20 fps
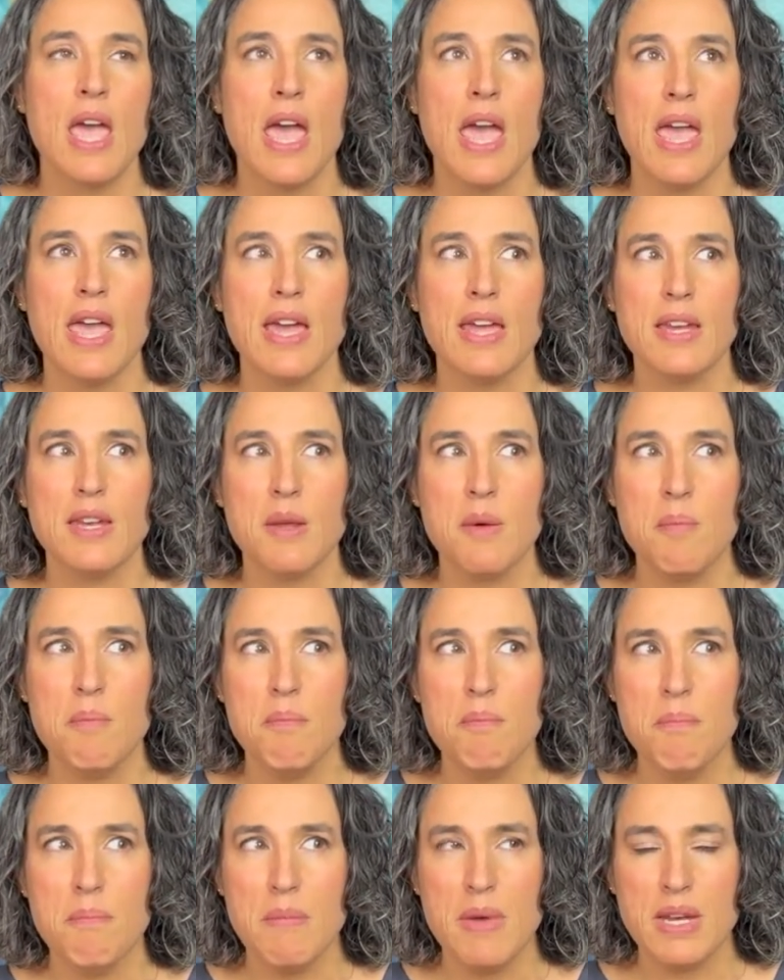And
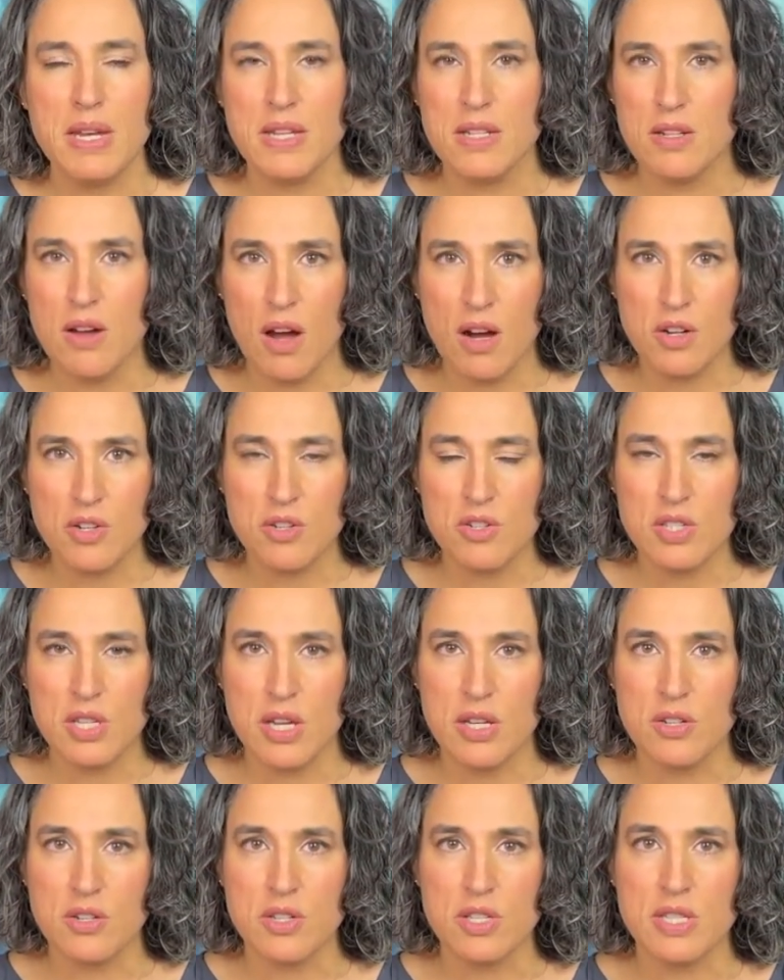many doctors
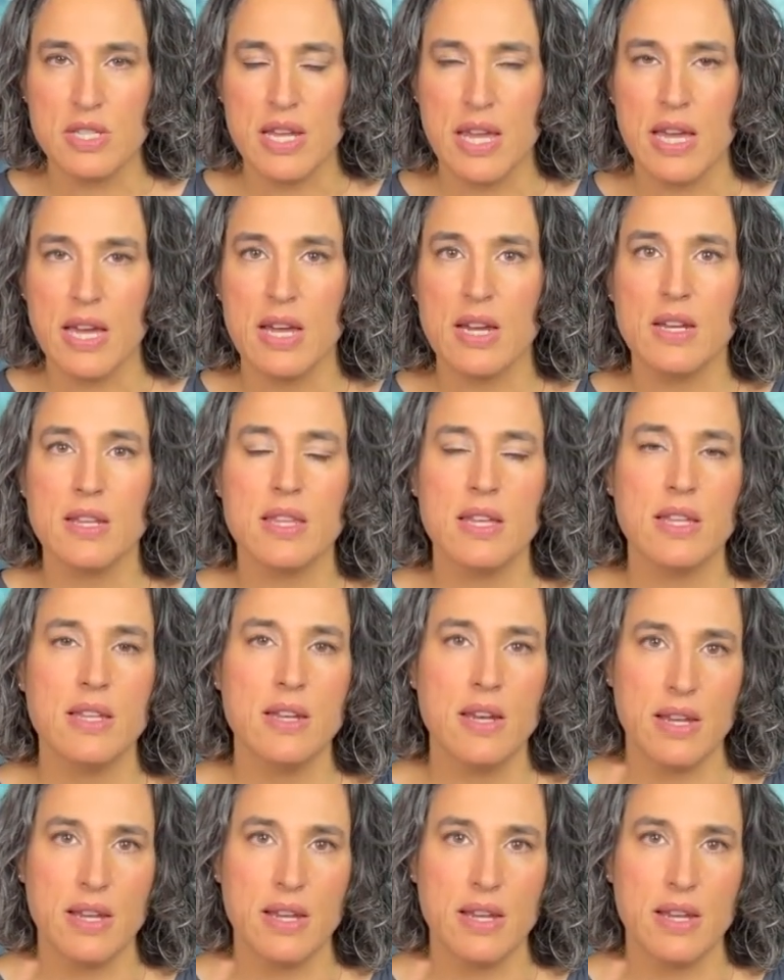understand that,